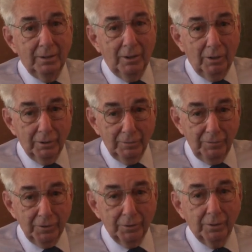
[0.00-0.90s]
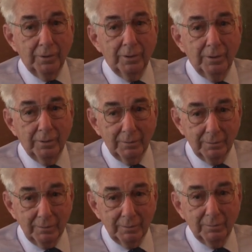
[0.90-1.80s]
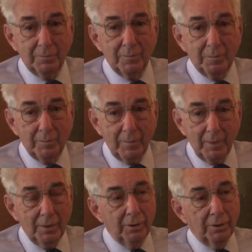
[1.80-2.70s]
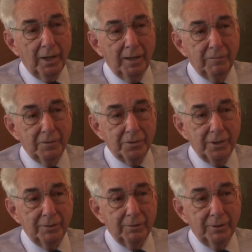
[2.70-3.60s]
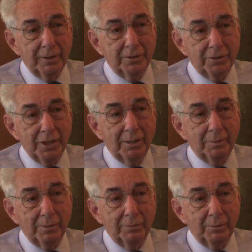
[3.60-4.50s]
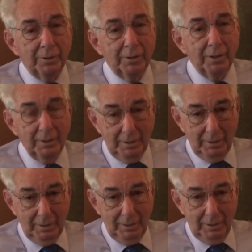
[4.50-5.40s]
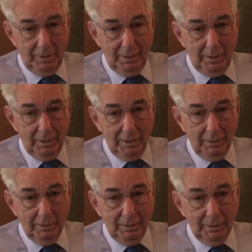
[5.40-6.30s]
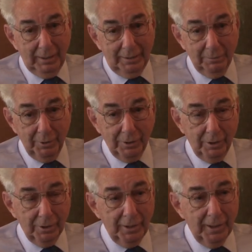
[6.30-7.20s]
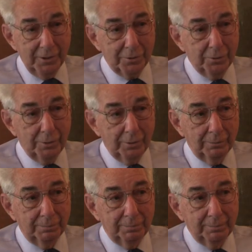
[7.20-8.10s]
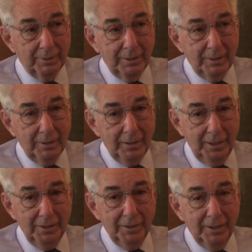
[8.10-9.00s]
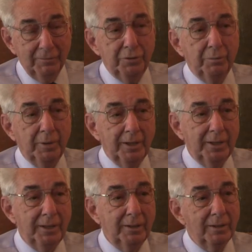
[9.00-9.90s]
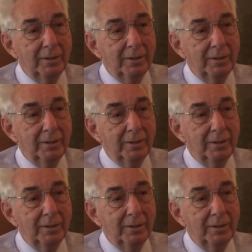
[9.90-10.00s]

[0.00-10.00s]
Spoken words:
all of your life is centered around the chapel. When I can recall in high school, I didn't have too many